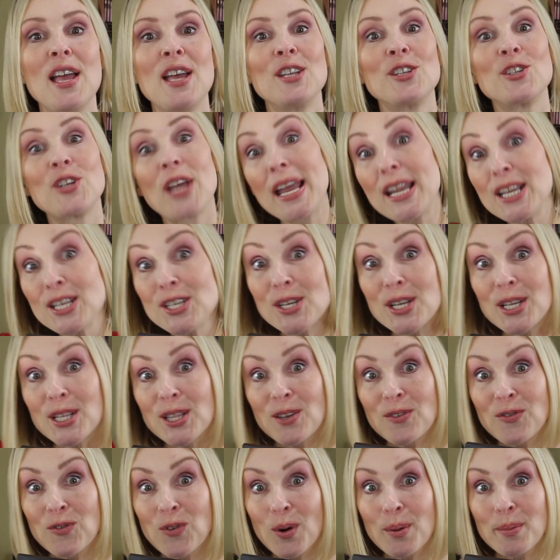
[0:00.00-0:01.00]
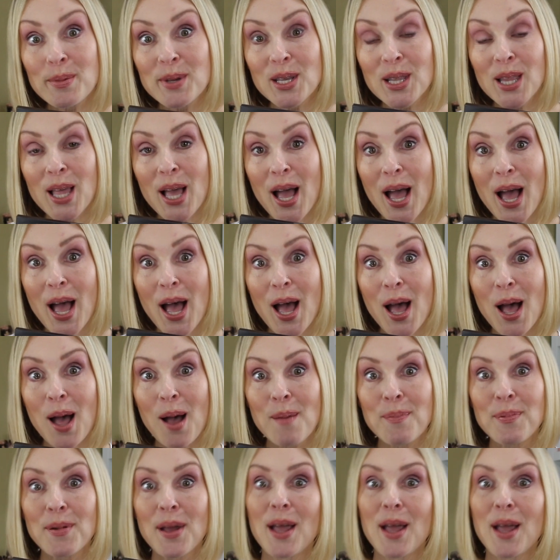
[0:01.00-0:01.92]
changing the formula up